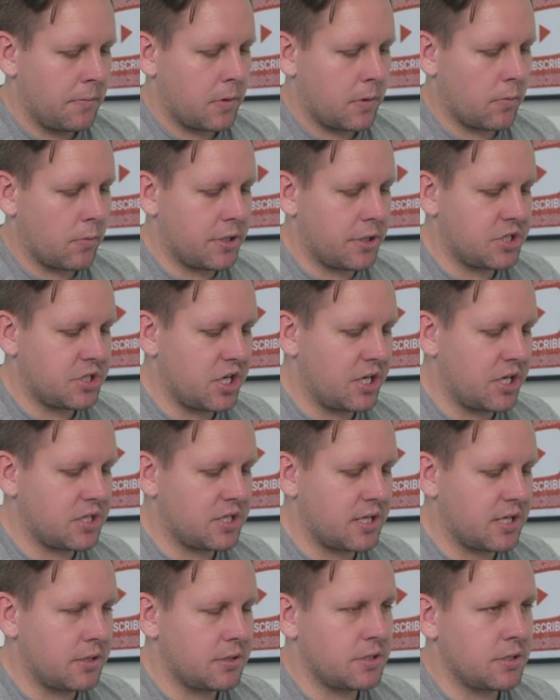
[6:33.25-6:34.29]
We want to change
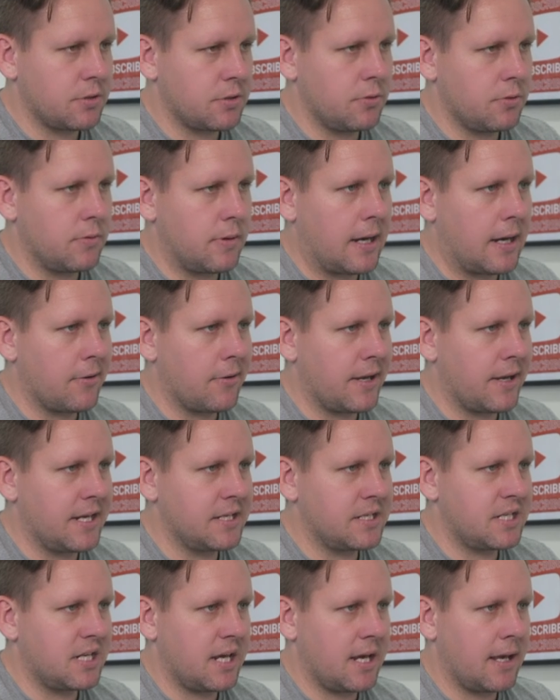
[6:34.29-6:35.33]
that to
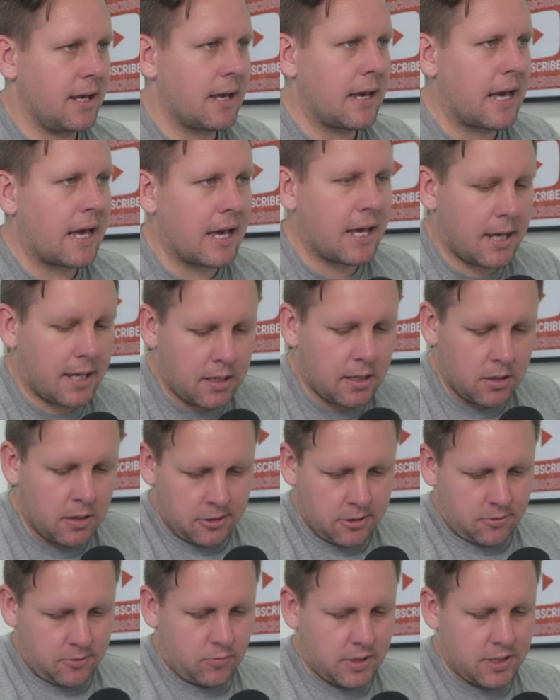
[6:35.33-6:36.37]

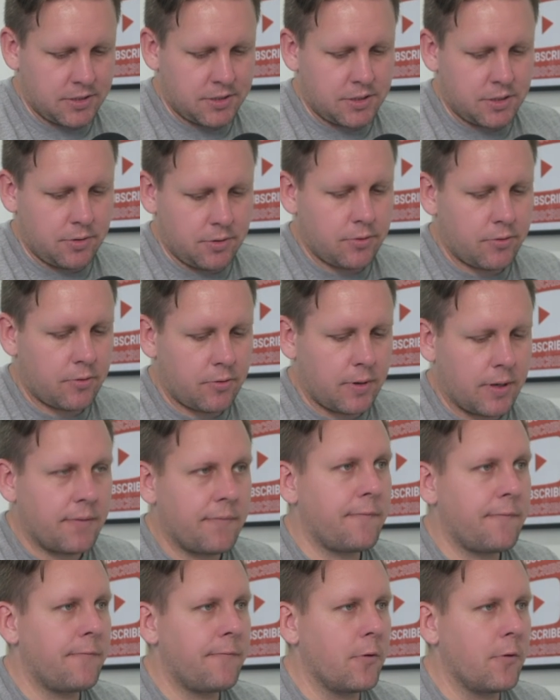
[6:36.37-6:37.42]

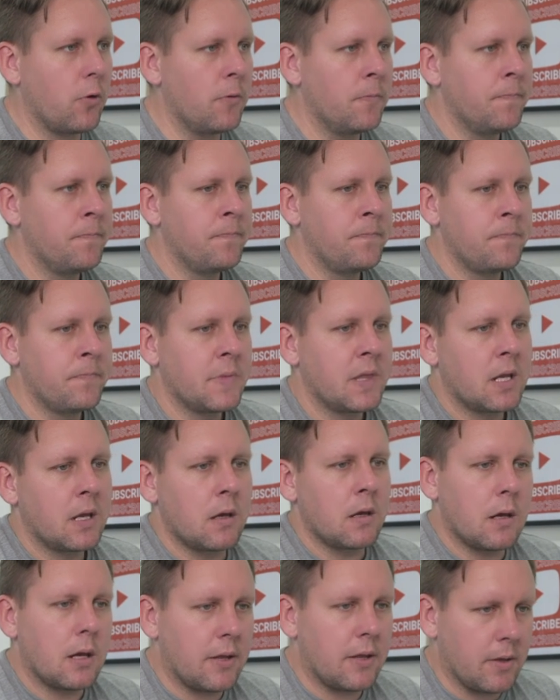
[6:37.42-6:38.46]
RETA1234
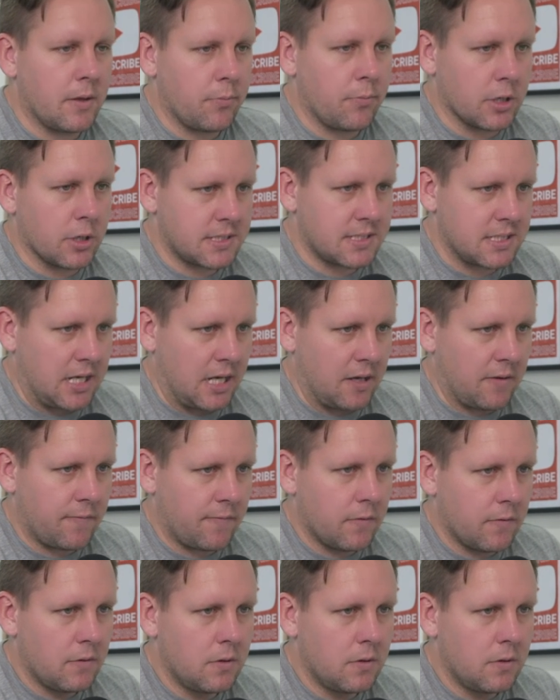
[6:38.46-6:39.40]
and then press save.